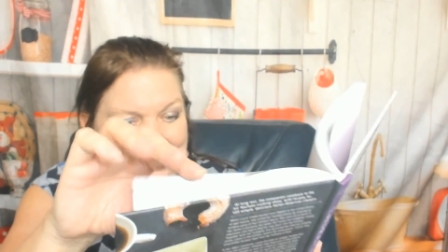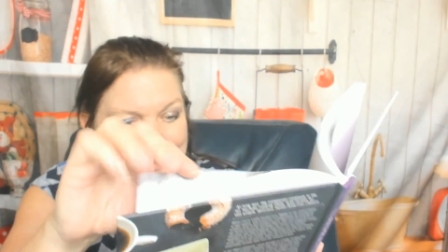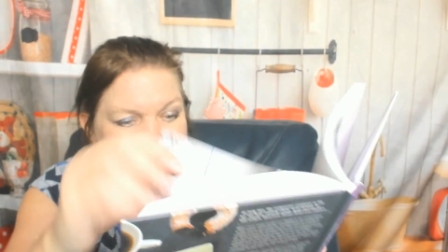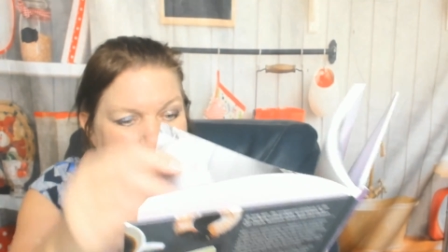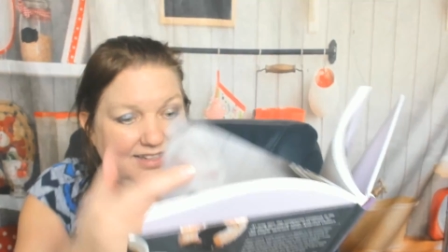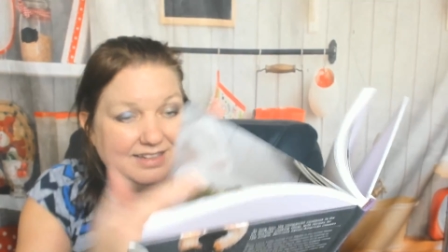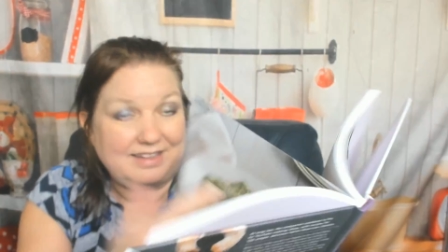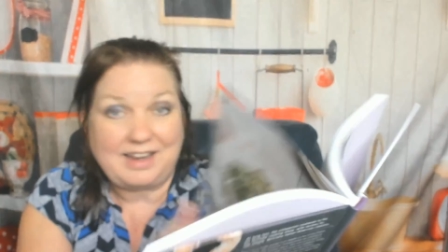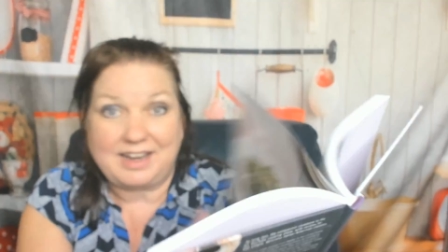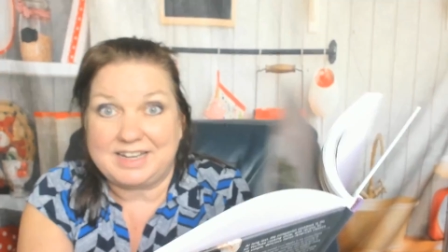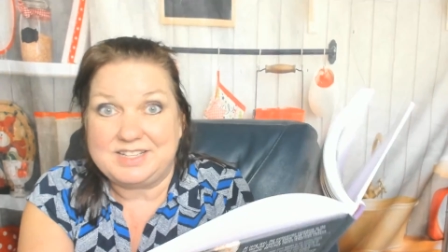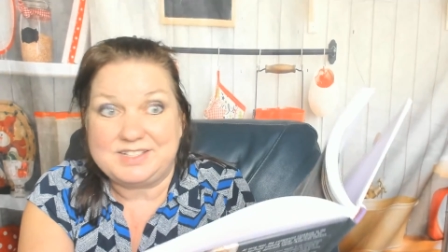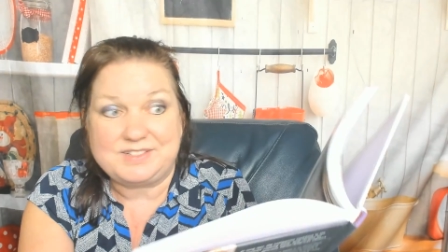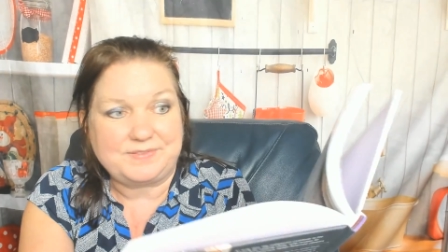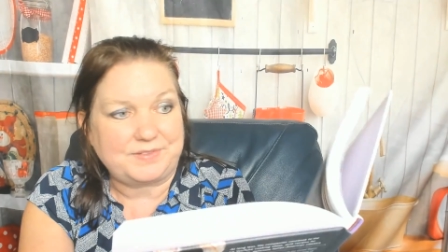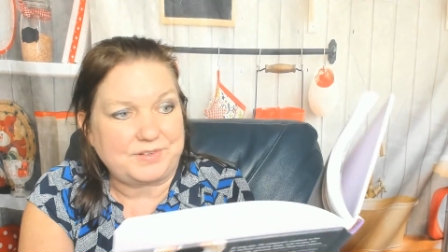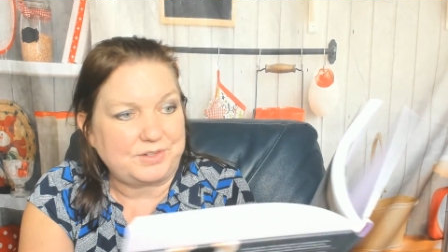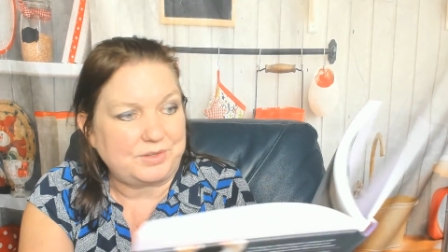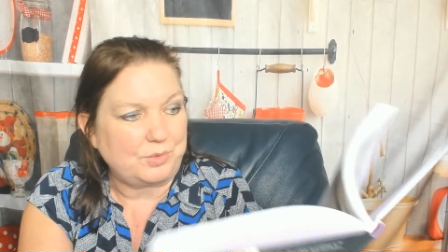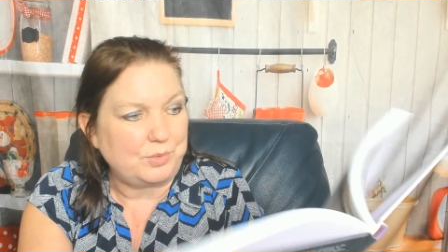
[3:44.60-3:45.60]
Nice
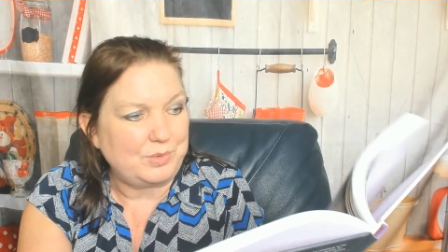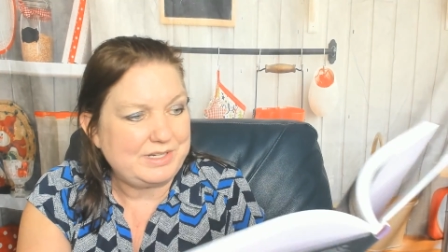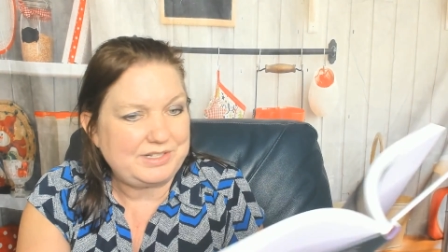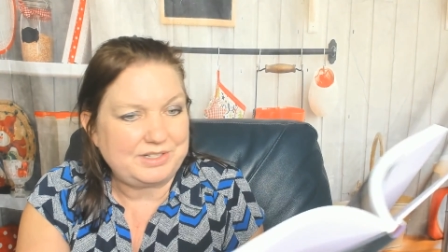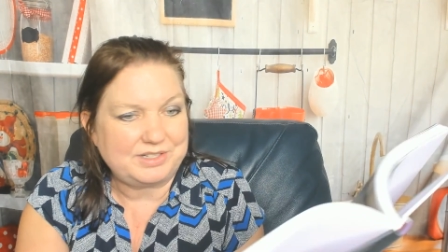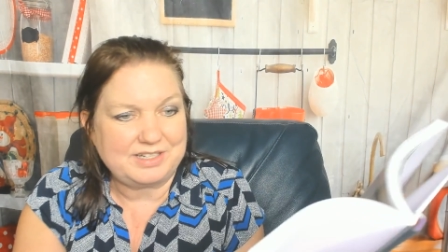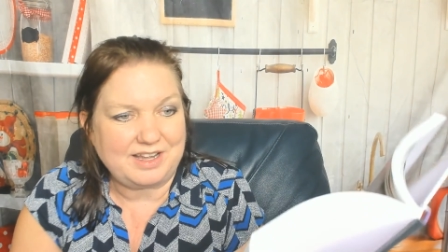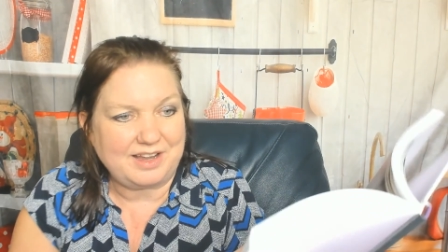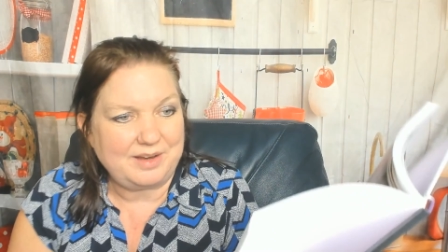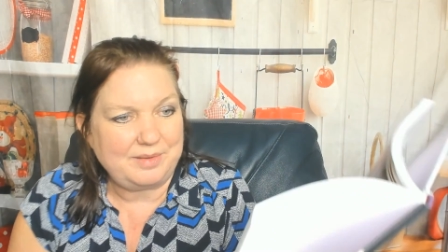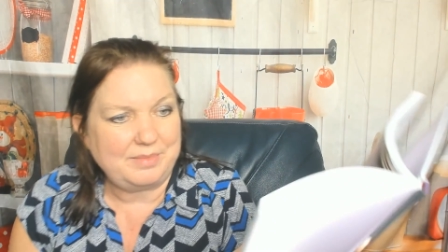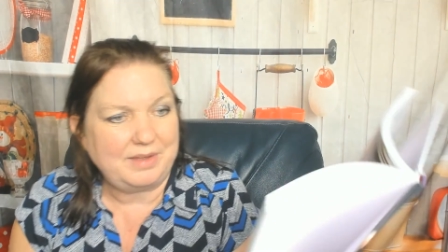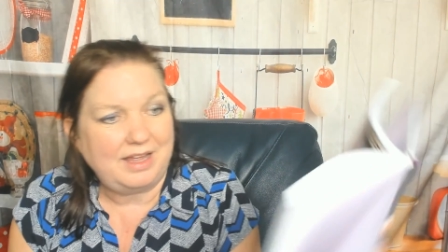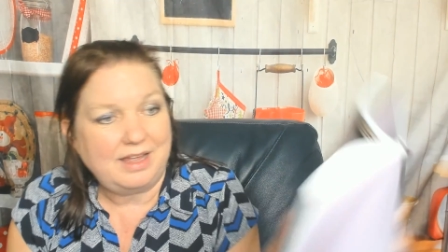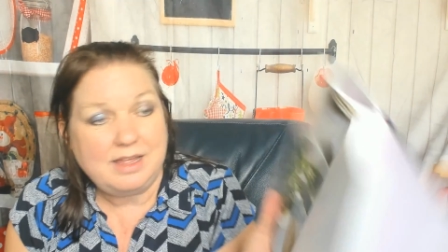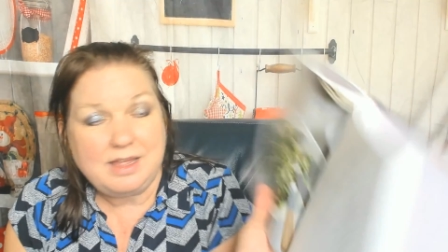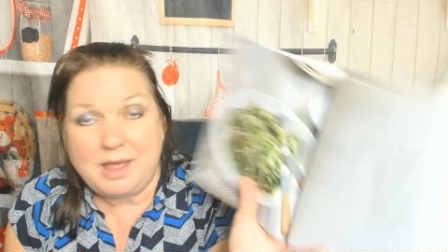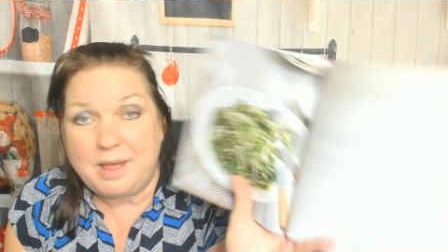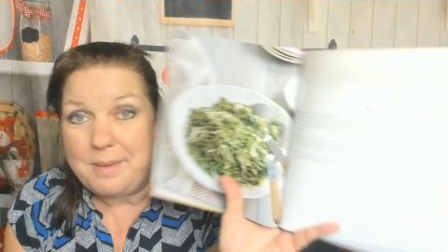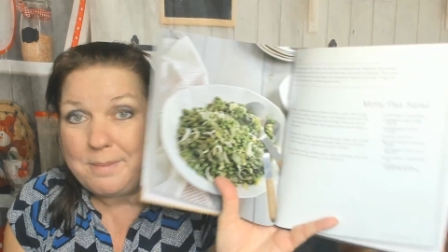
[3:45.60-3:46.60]
for wintertime.
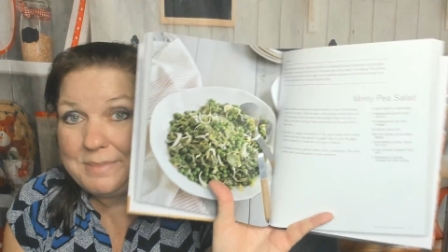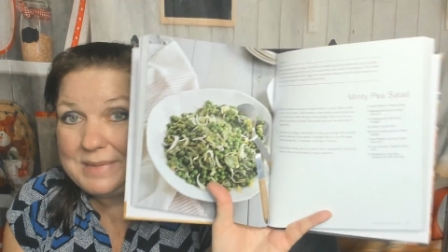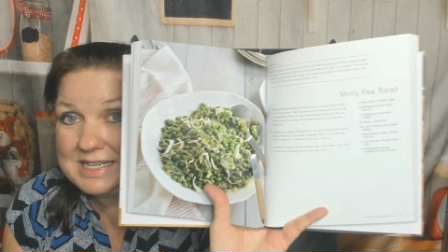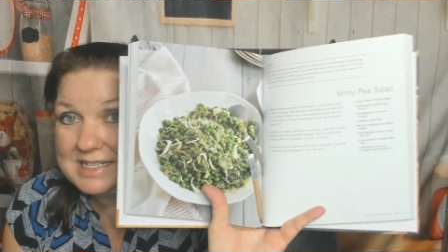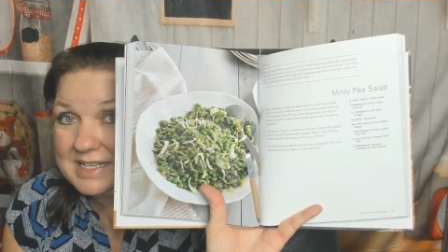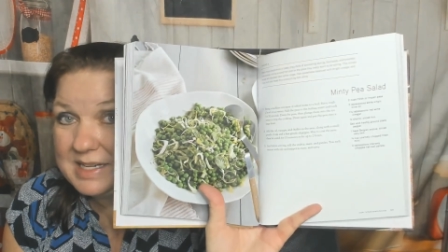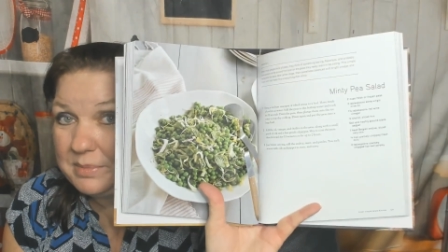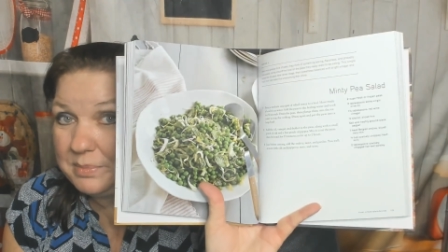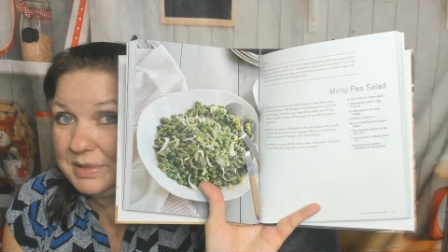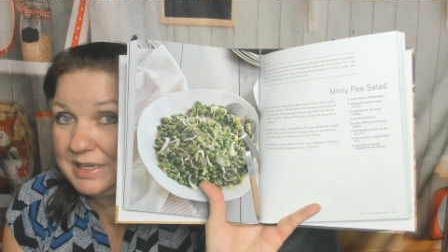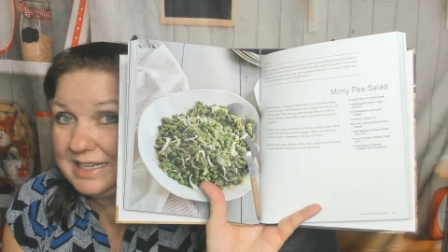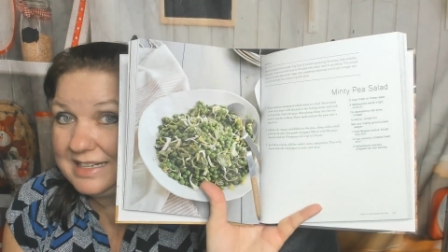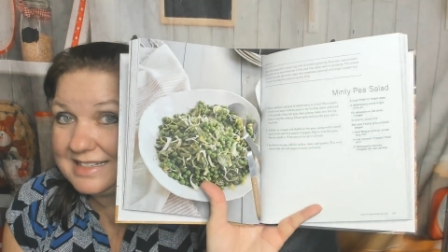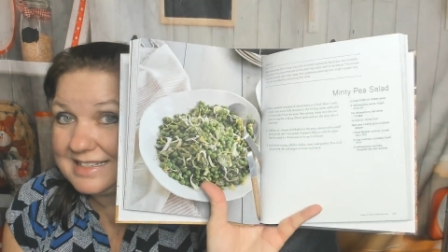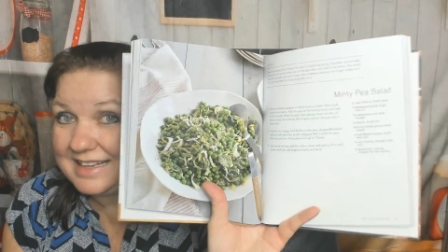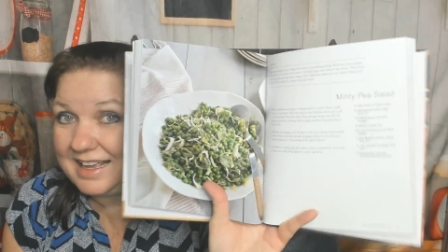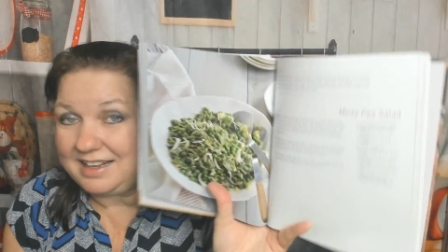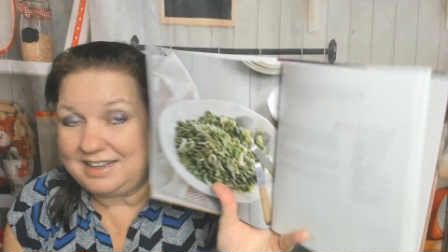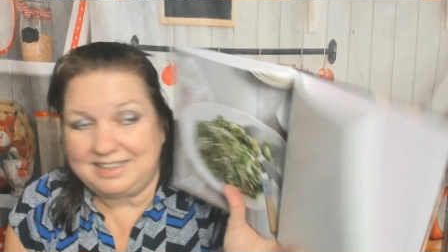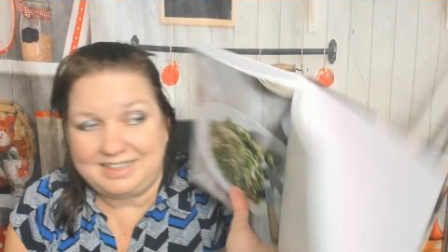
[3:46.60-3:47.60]
Minty pea
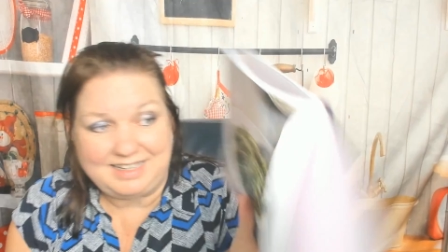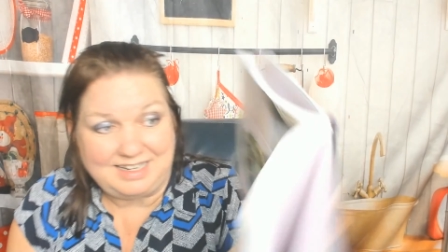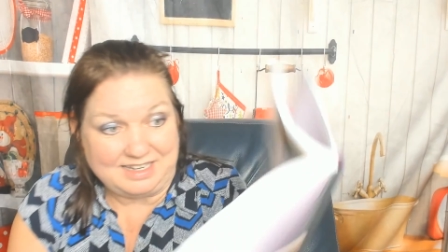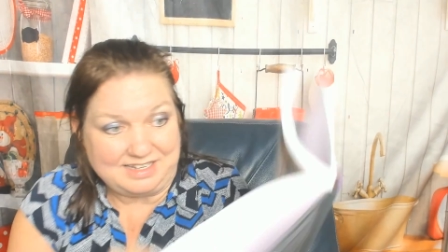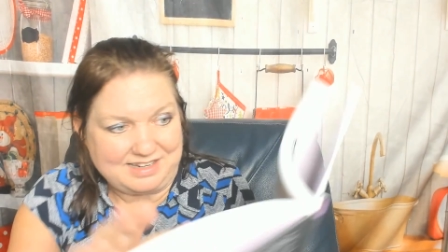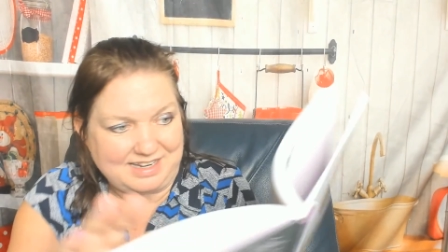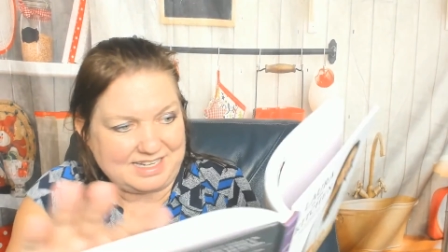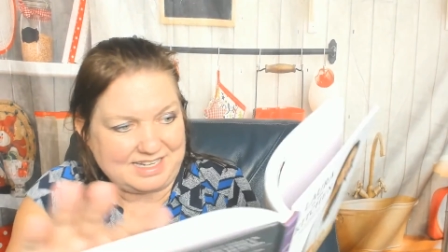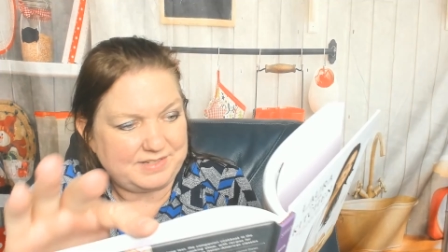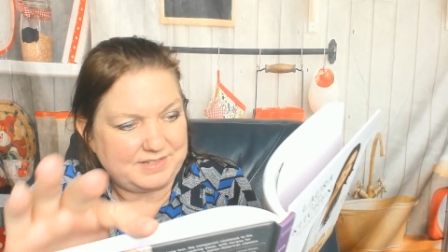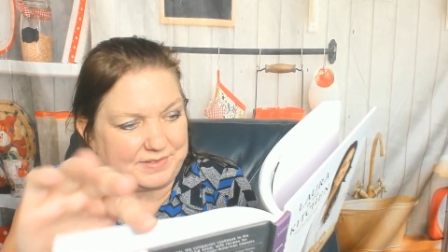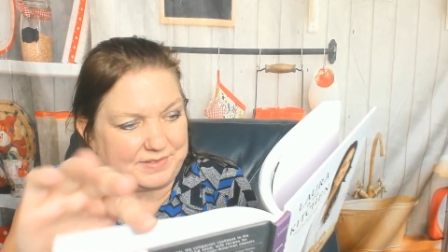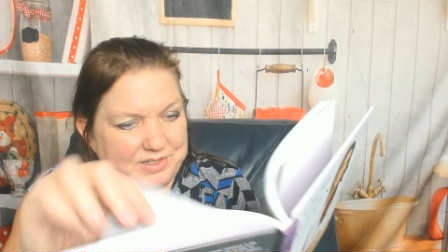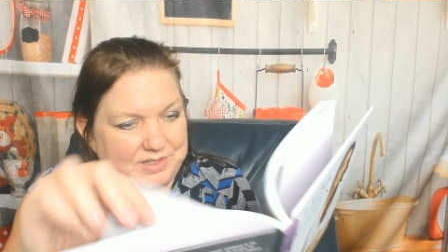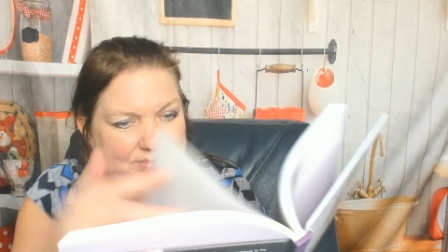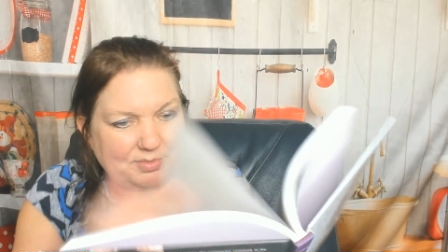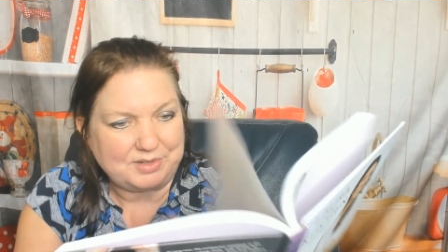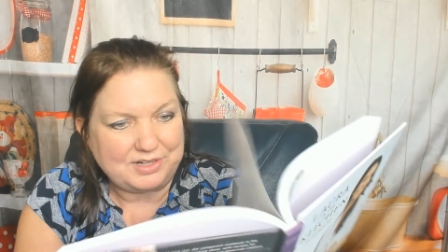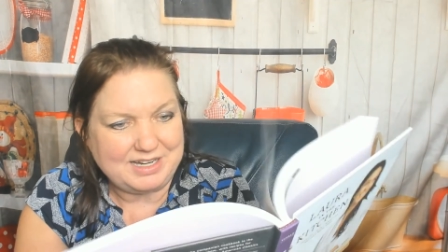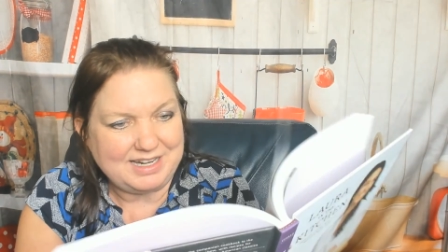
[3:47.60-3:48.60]
salad, nice for
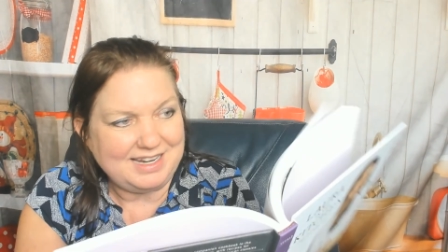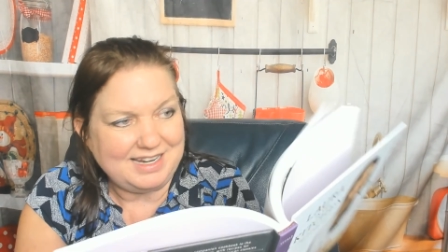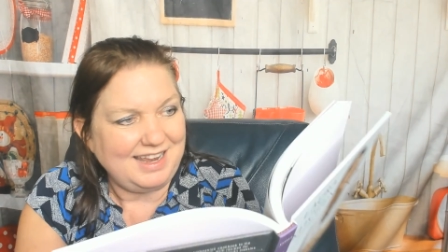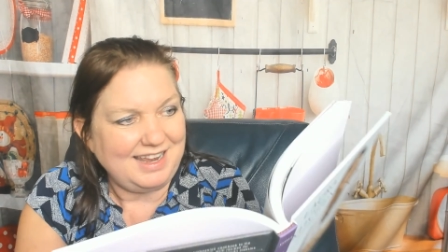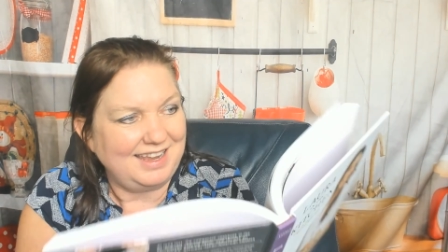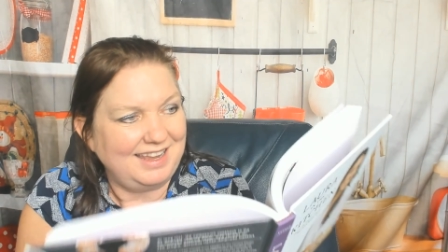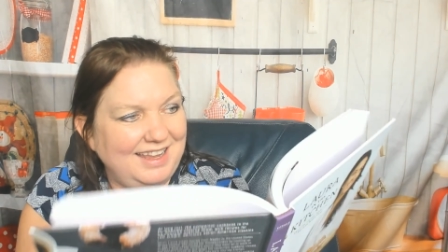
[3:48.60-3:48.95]
spring.